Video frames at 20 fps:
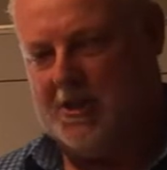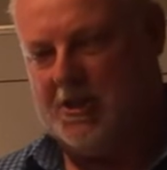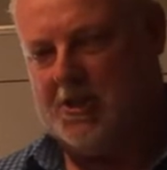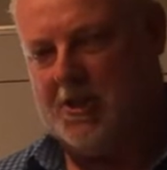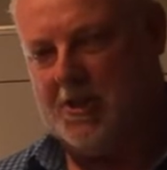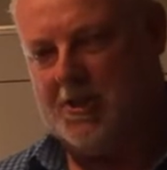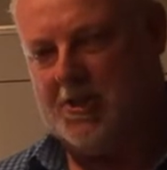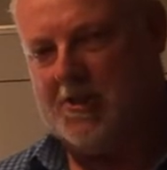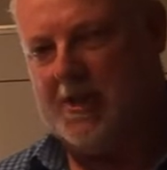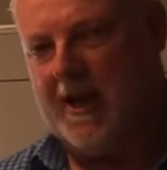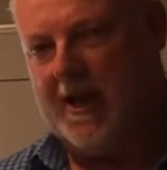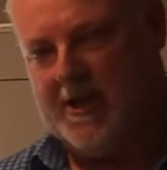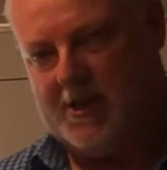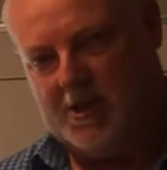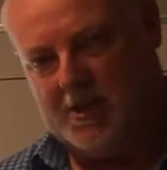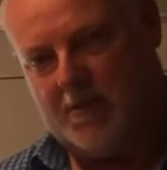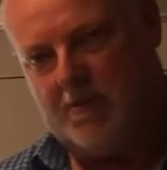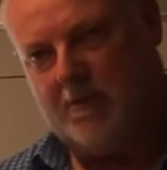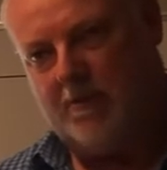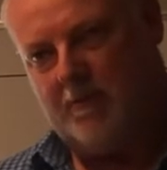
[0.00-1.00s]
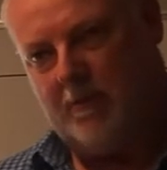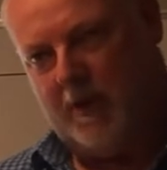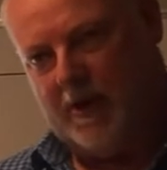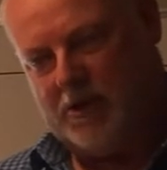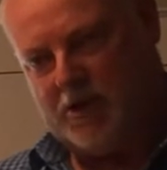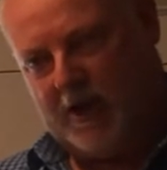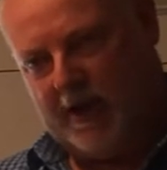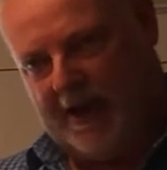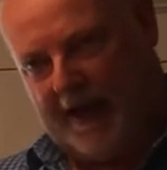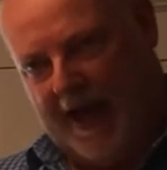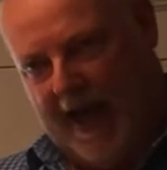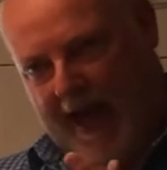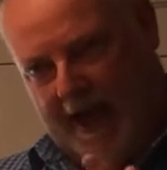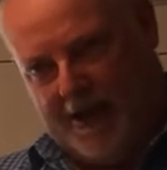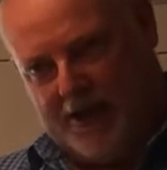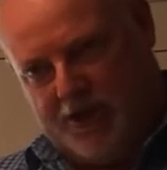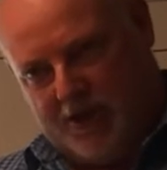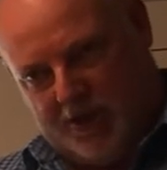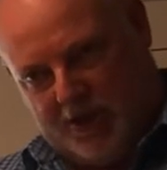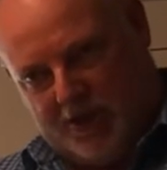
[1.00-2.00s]
us to date, to actually get
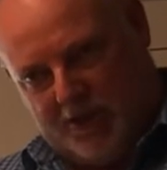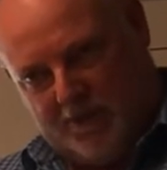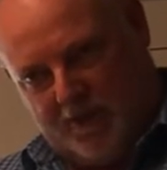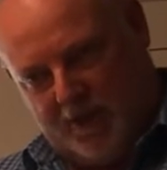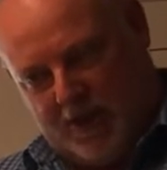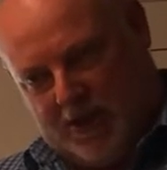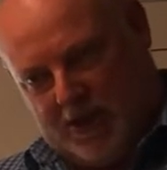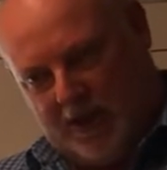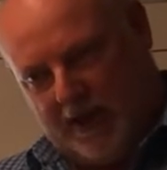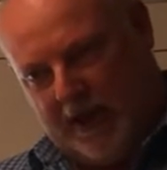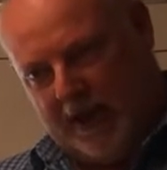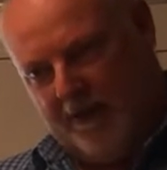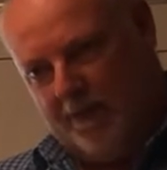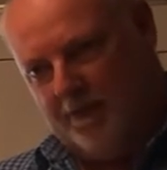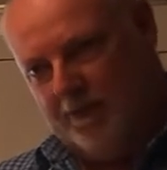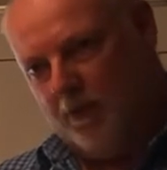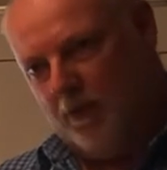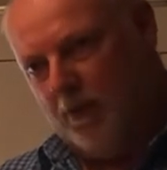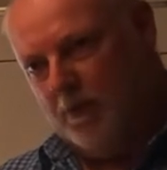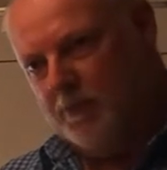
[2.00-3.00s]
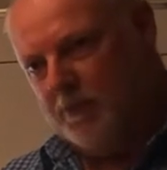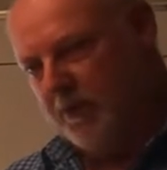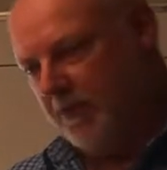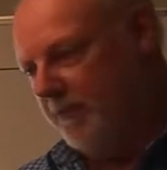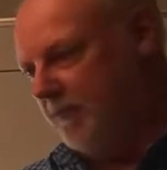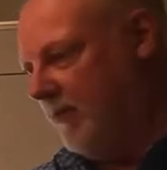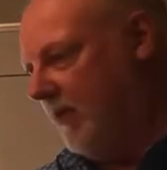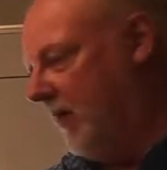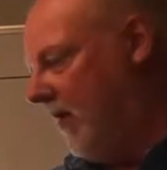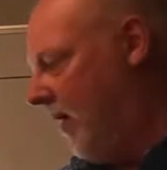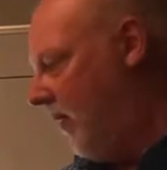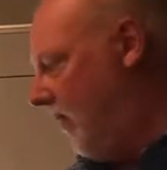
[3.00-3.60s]
ages for these landforms. I